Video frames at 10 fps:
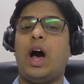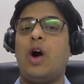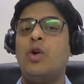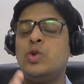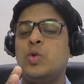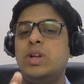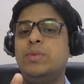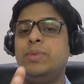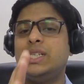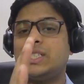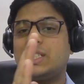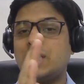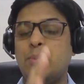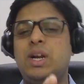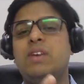how you will be
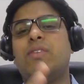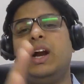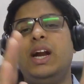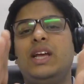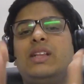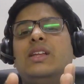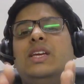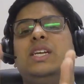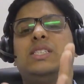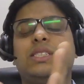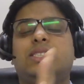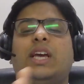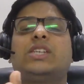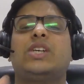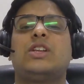subdividing each
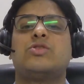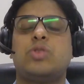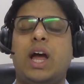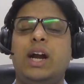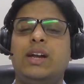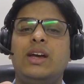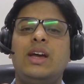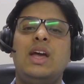section so that